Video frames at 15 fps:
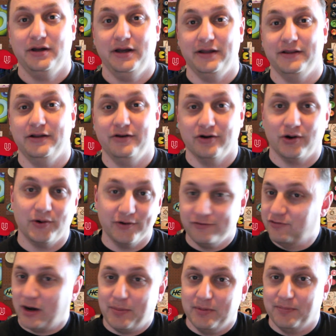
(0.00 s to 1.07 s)
And then you're always
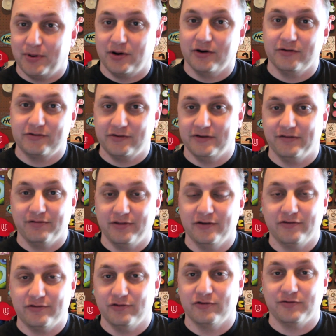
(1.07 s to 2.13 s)
dropping parts because
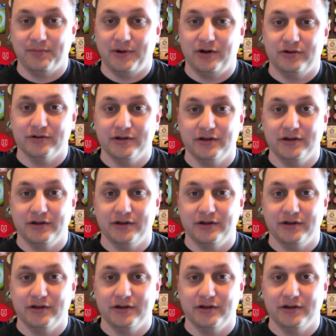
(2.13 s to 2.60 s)
everything's so small,